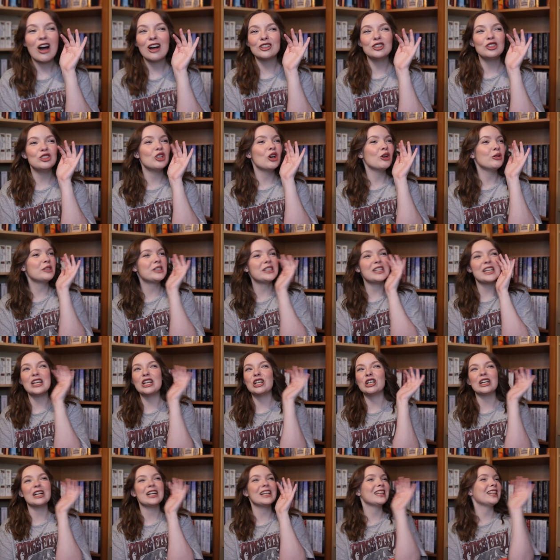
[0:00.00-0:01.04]
Not so
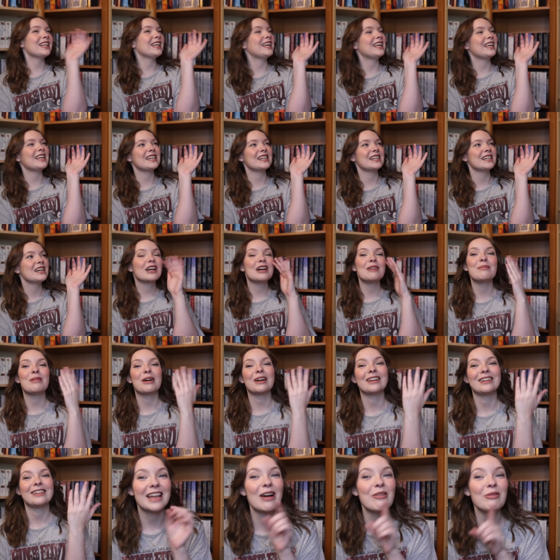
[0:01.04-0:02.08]
secretly. Come
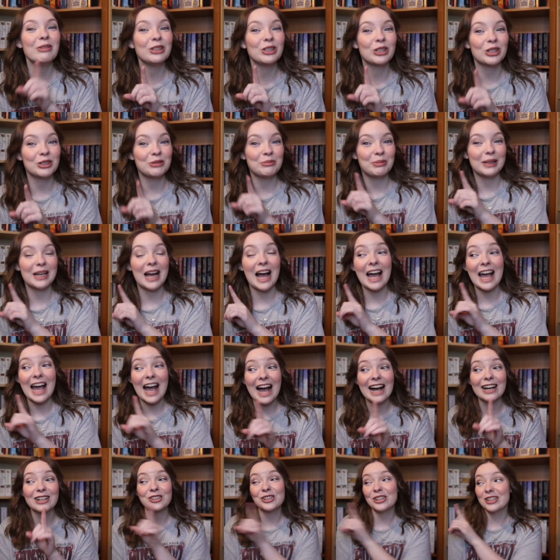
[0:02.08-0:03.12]
on, that one could be. I
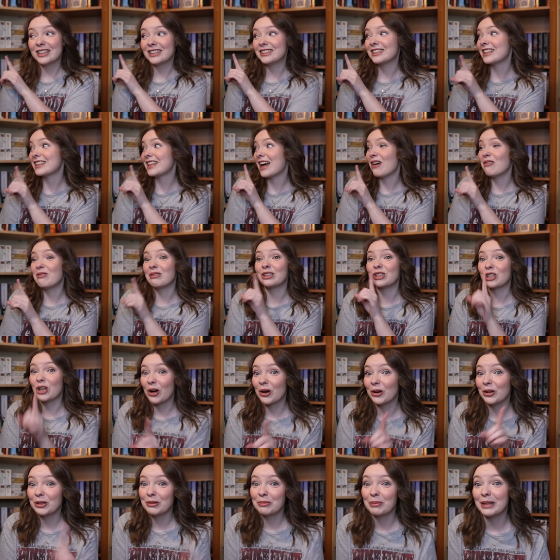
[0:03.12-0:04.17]
actually think that that one
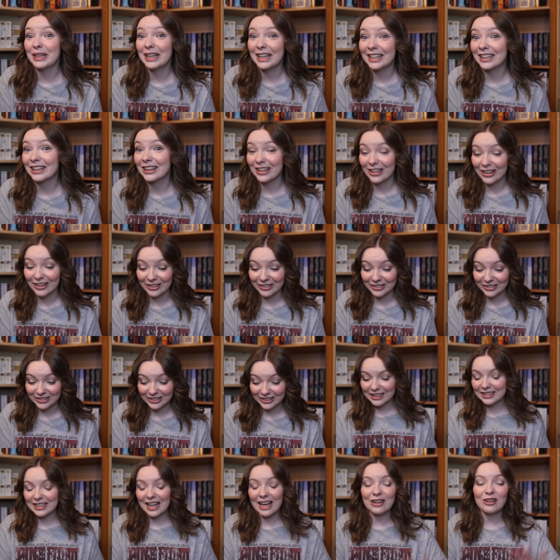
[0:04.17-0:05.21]
could be it though,
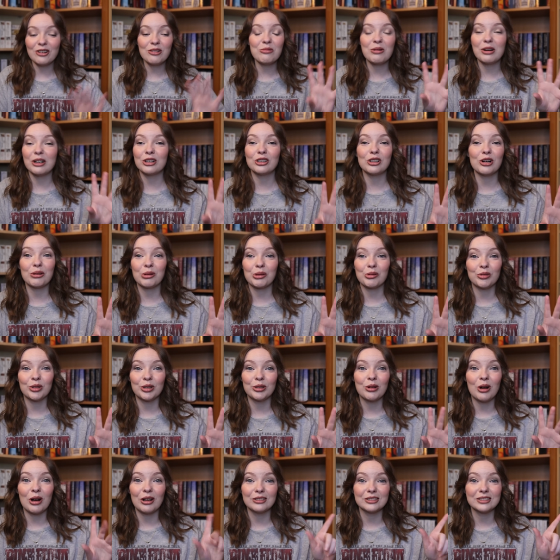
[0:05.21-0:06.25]
because I don't wanna go
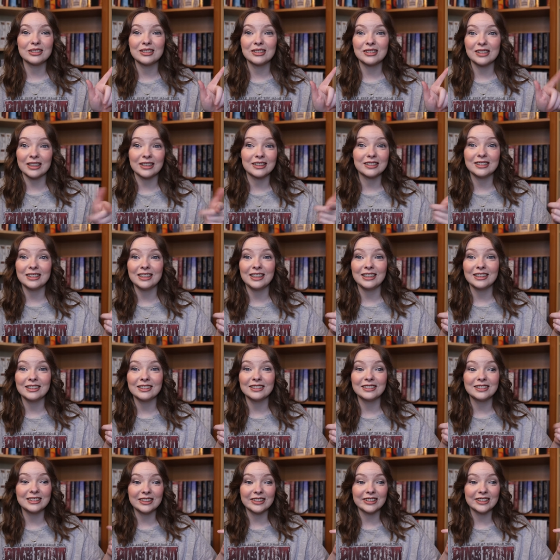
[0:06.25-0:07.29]
through all 60
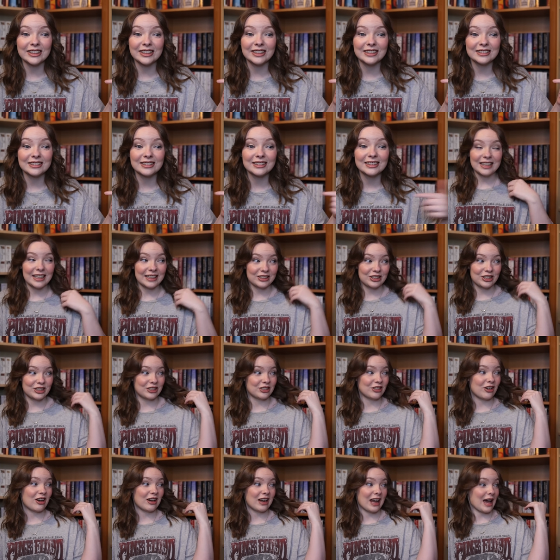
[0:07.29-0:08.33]
series. That's just
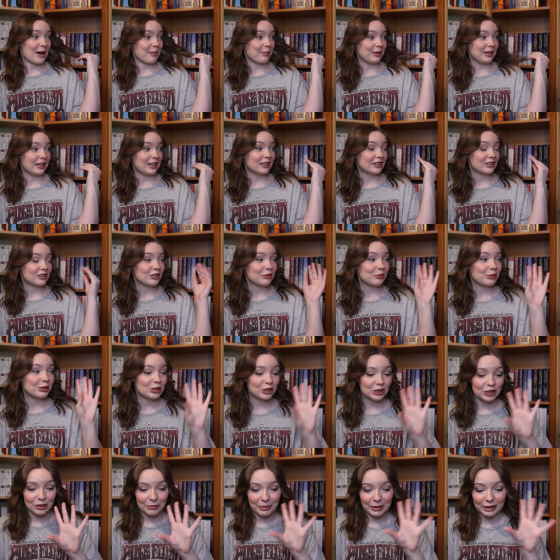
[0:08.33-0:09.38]
not happening. So we're
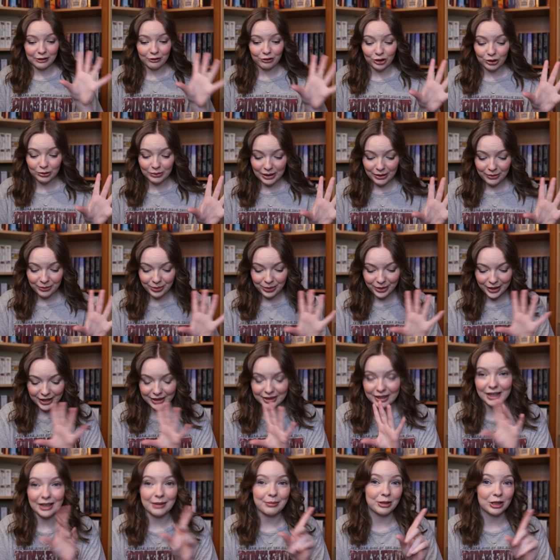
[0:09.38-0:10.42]
just gonna pick a few out
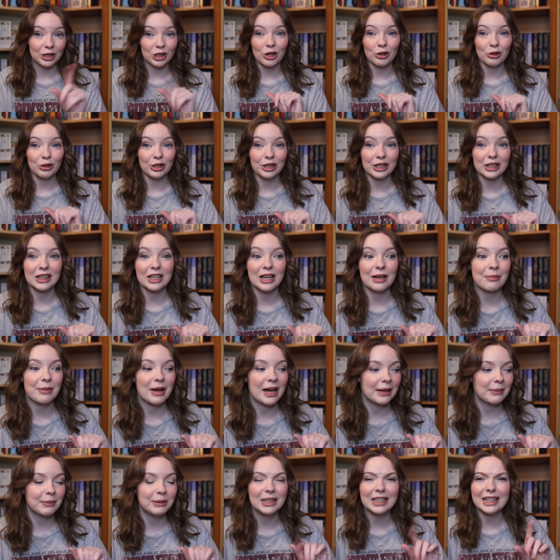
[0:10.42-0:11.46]
and then I'm gonna go look at them.
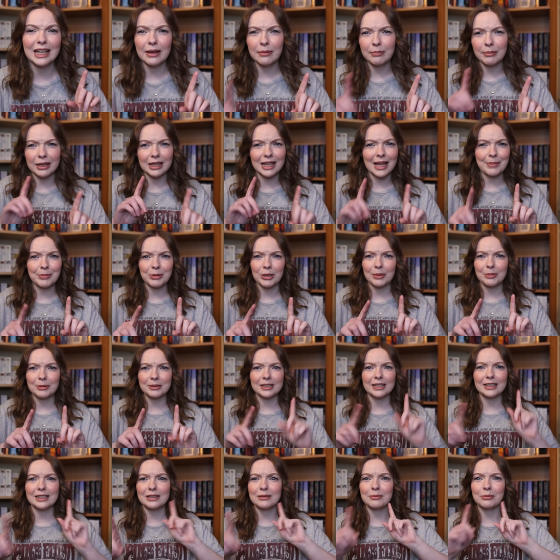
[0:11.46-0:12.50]
I'm gonna get my laptop
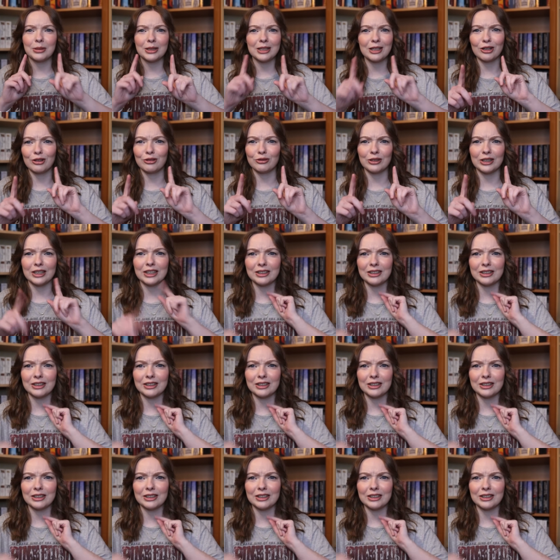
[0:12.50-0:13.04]
because I didn't bring it over